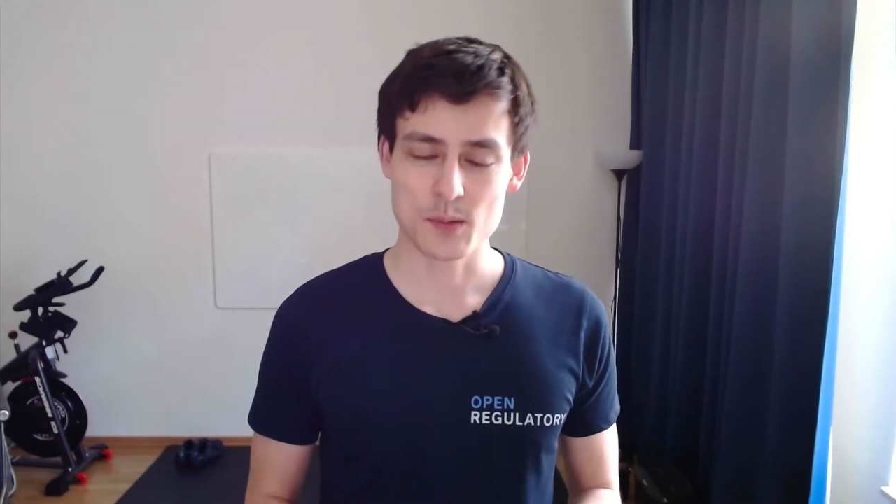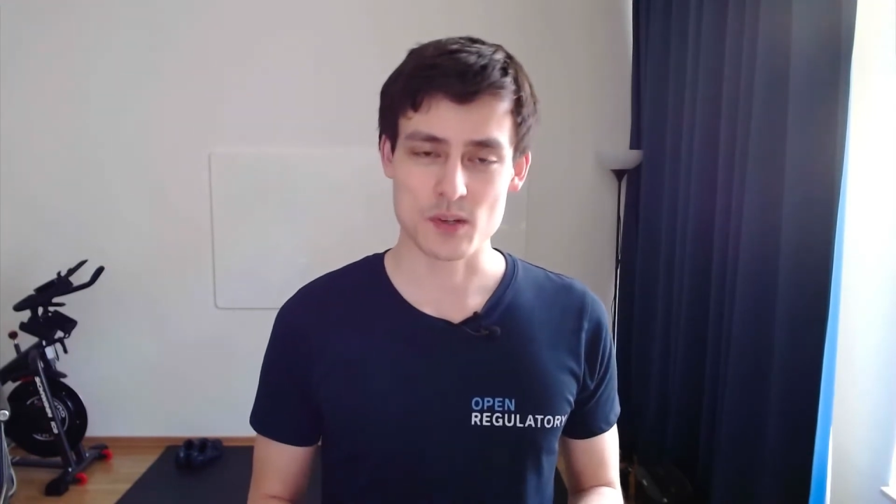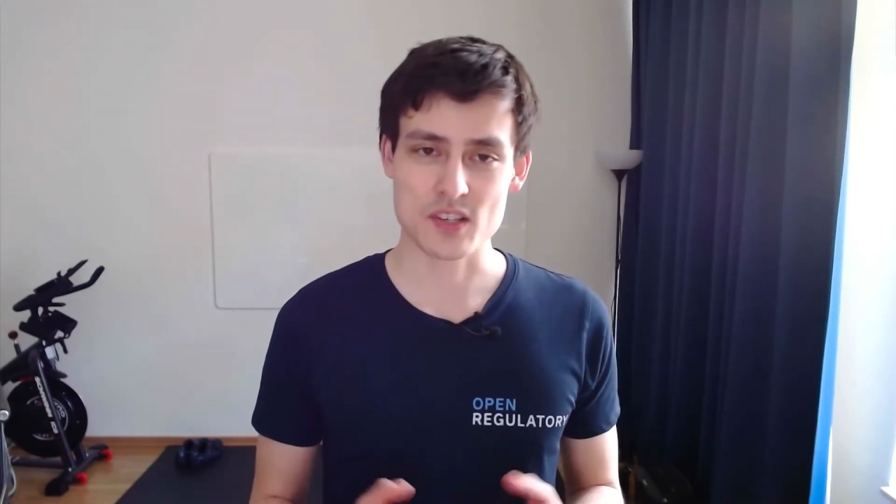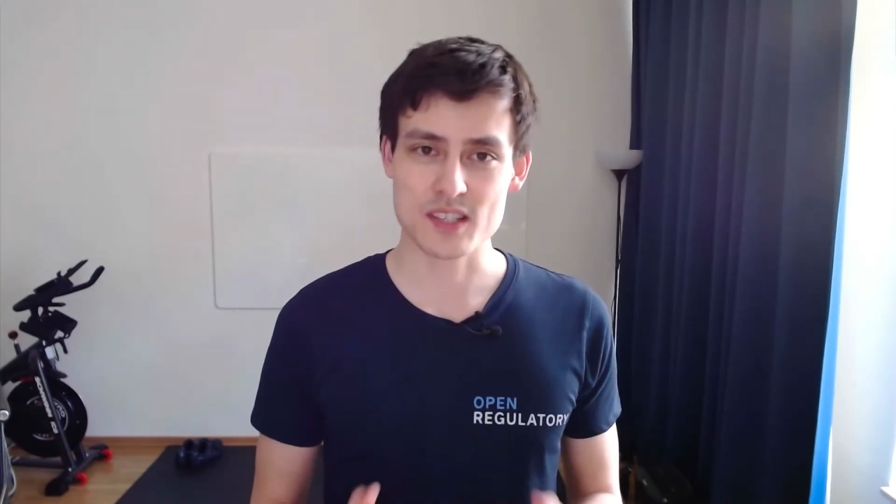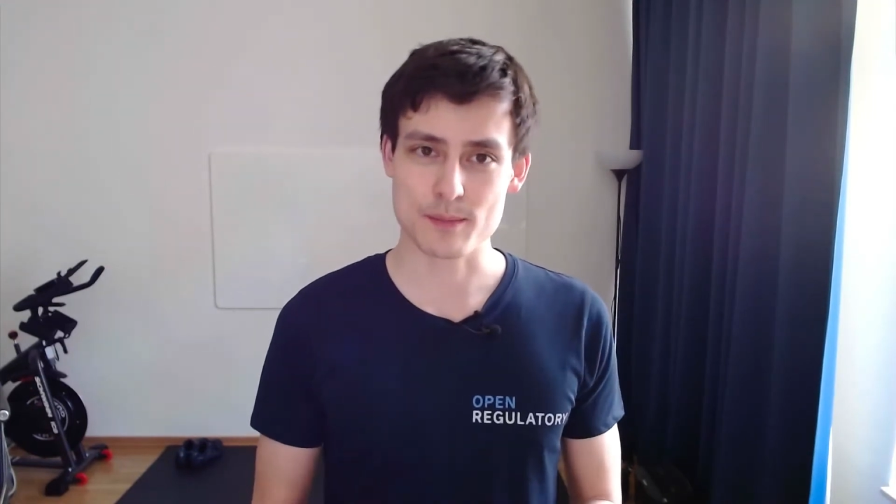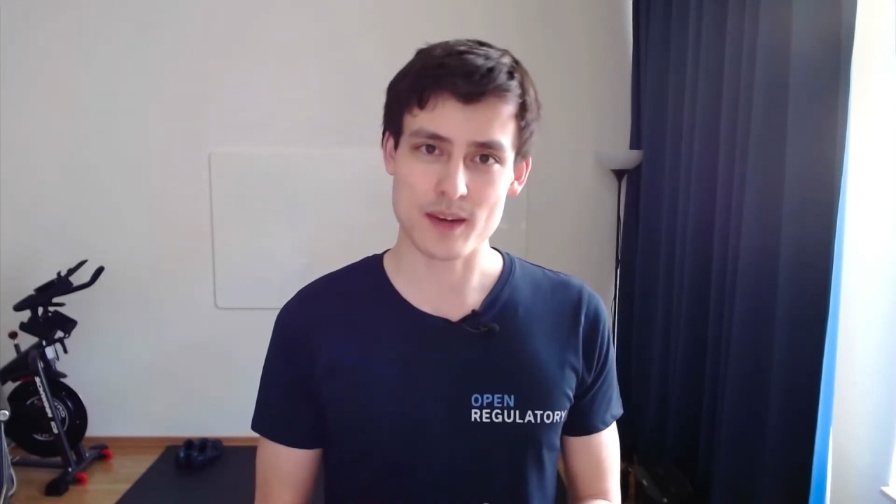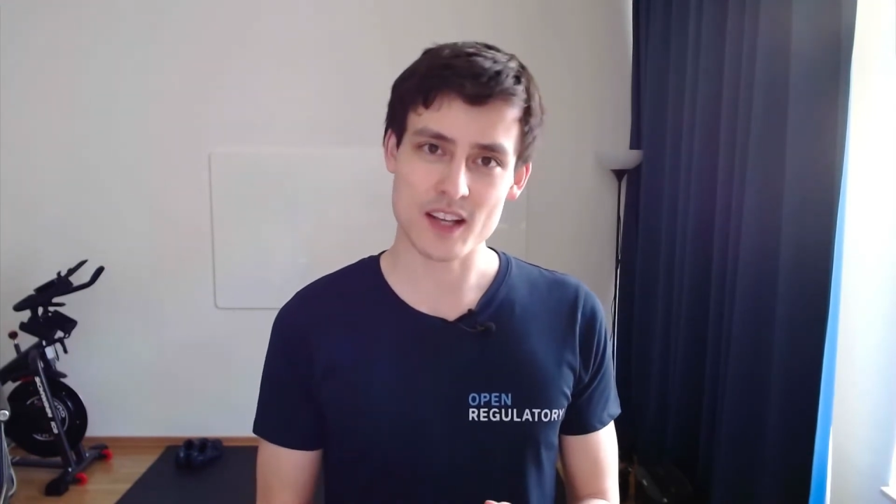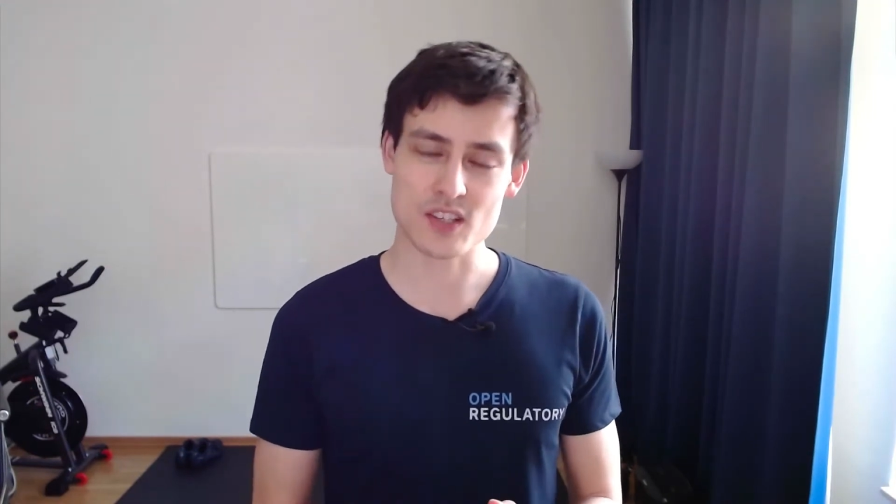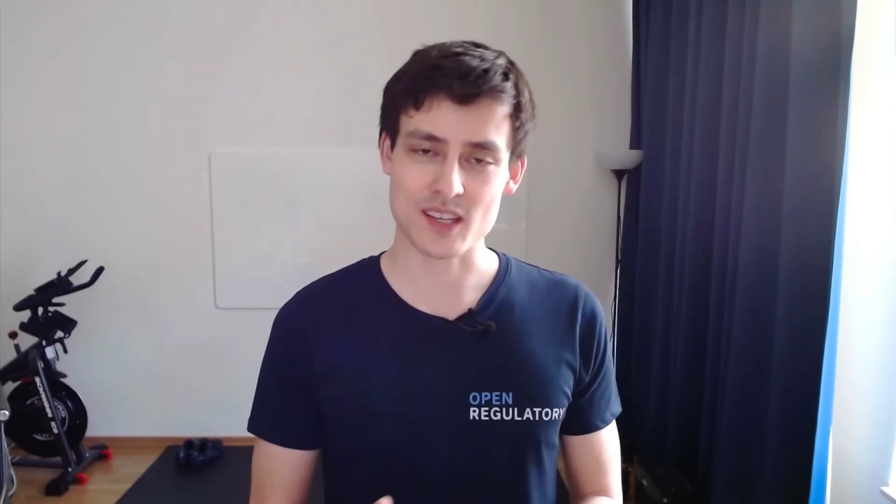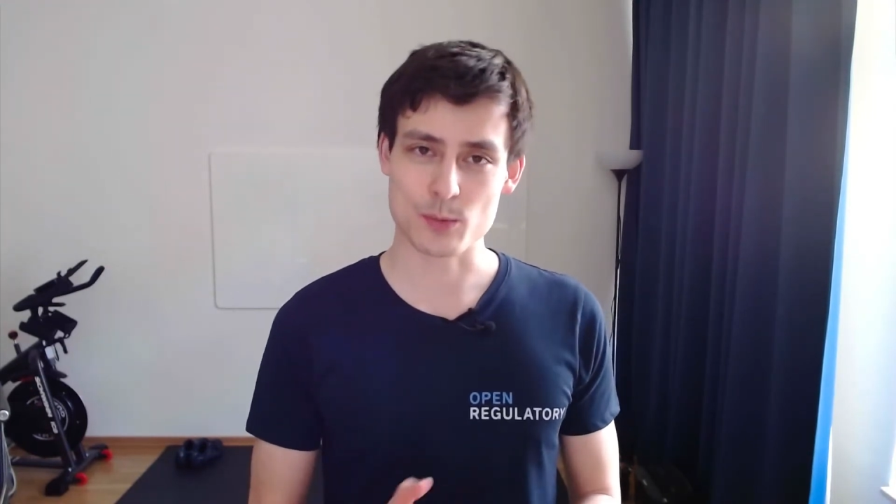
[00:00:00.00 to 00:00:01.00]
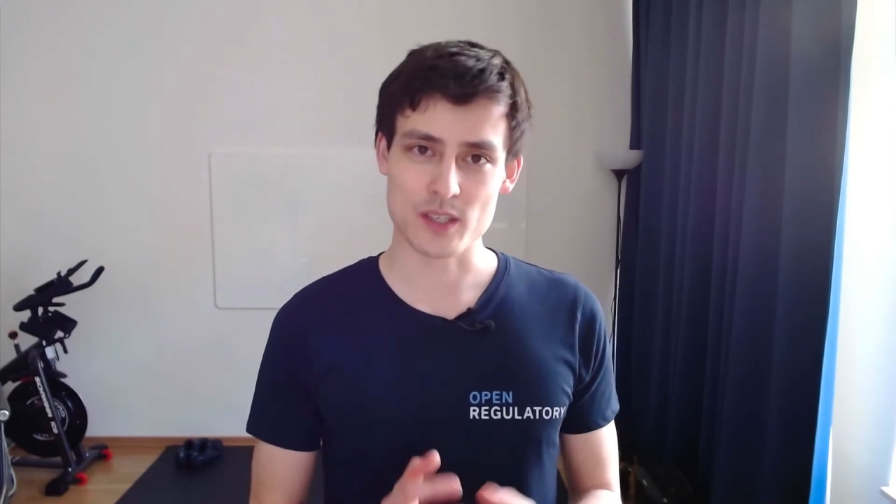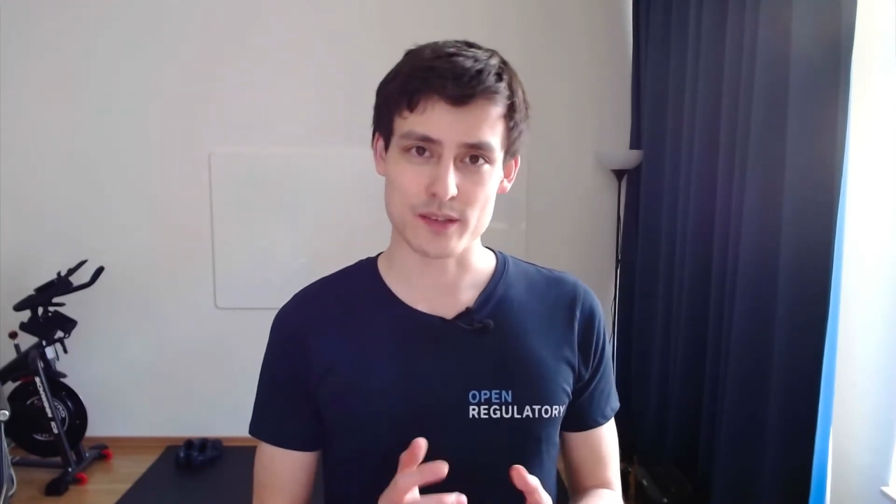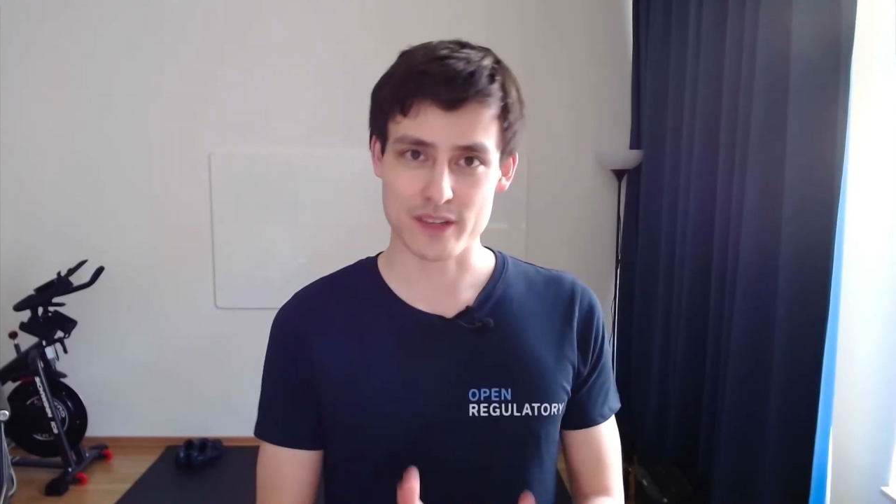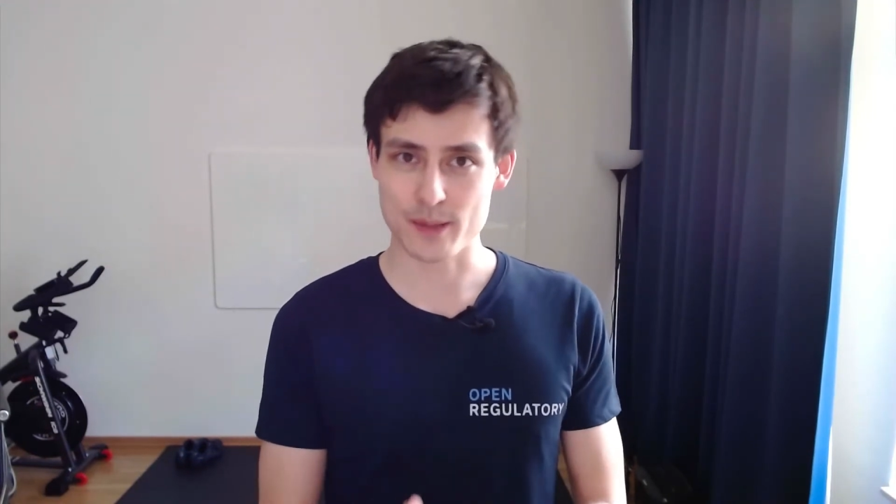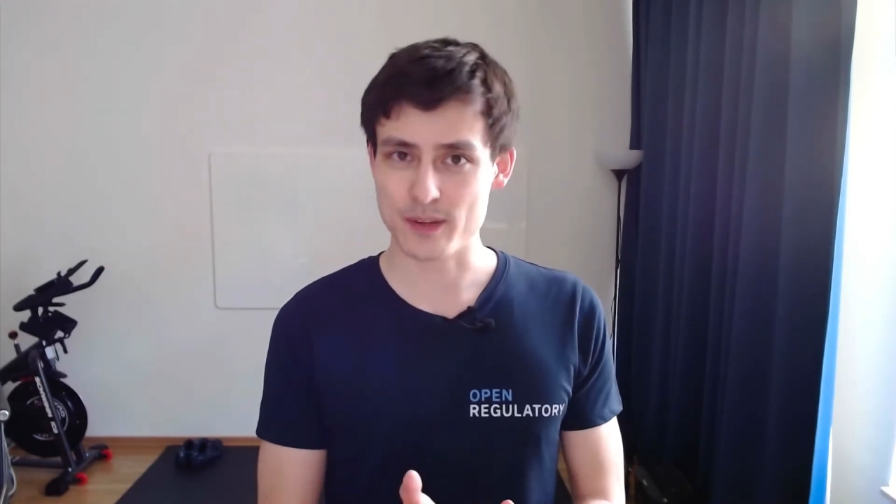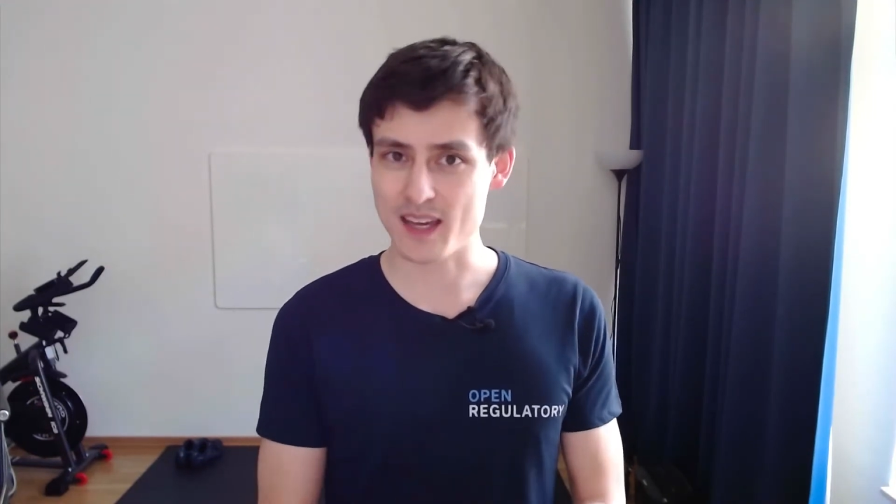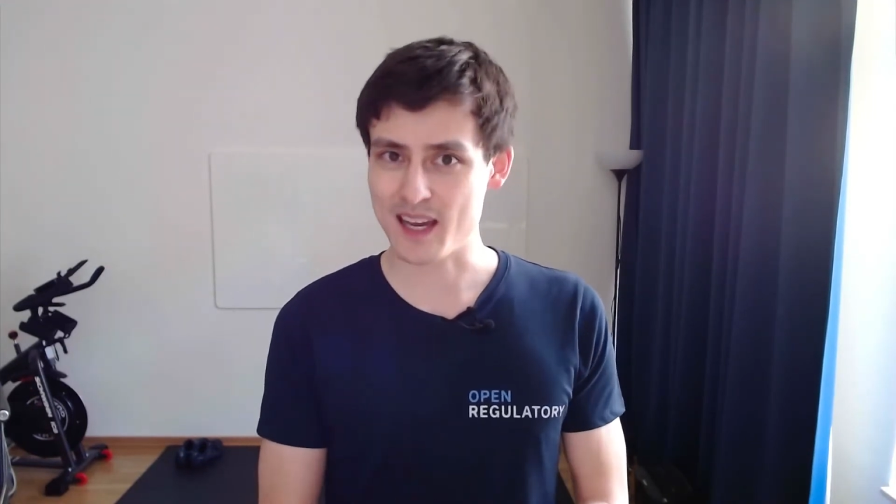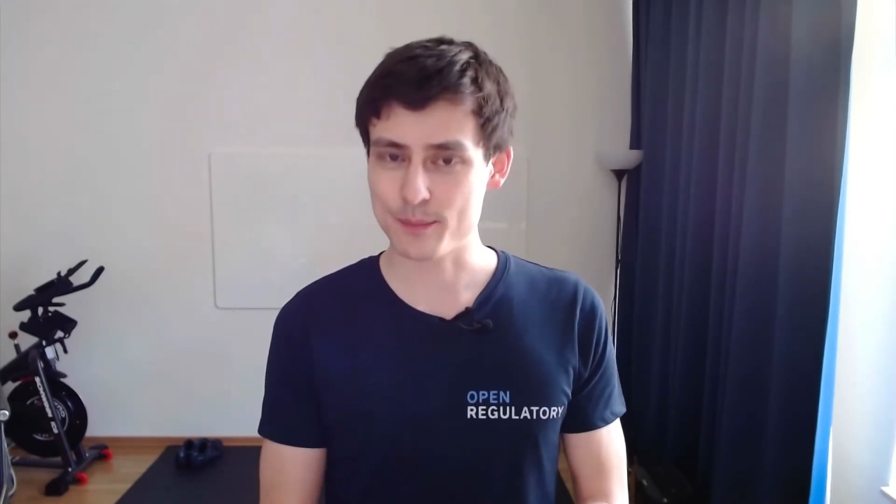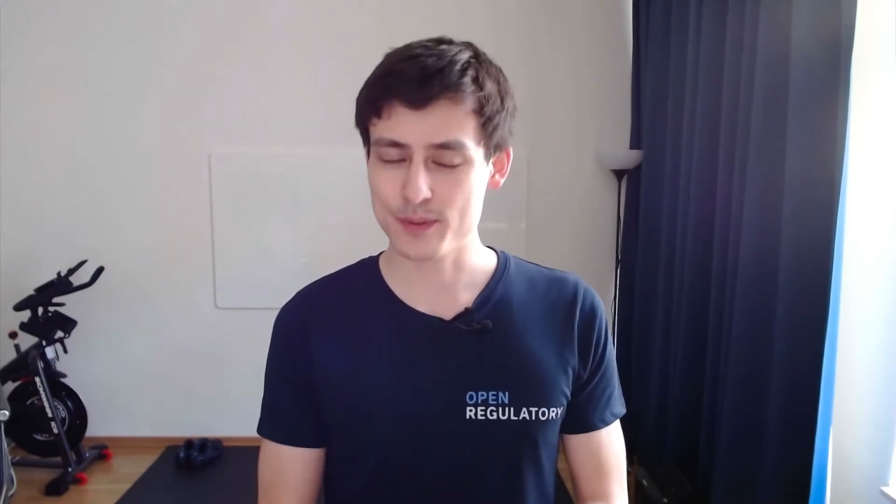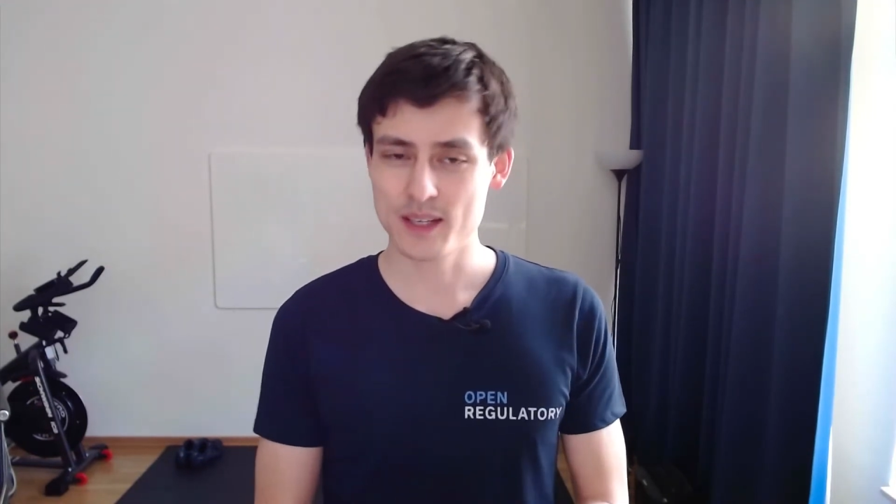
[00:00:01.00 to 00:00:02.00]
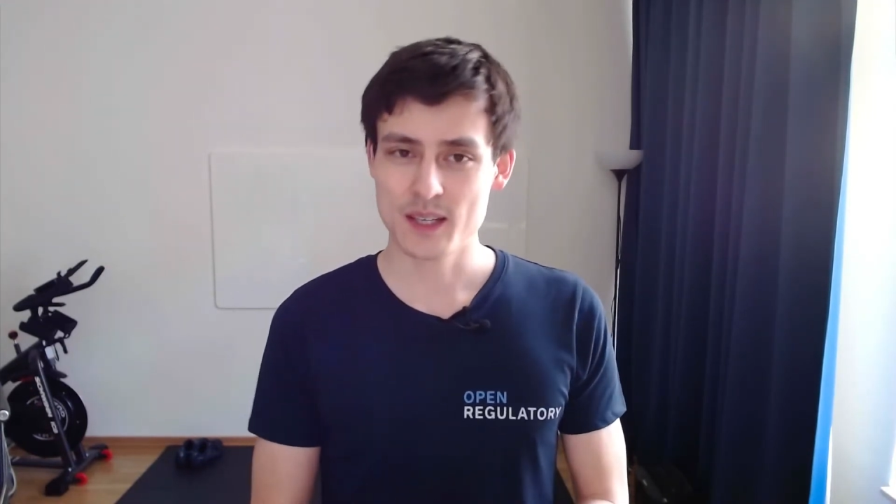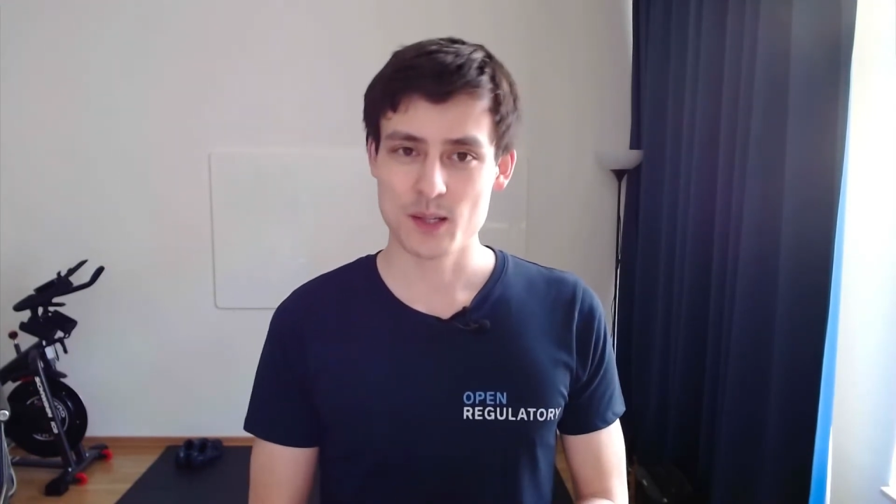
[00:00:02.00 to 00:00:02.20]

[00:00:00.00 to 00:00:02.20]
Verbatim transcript: we're just imagining we develop an app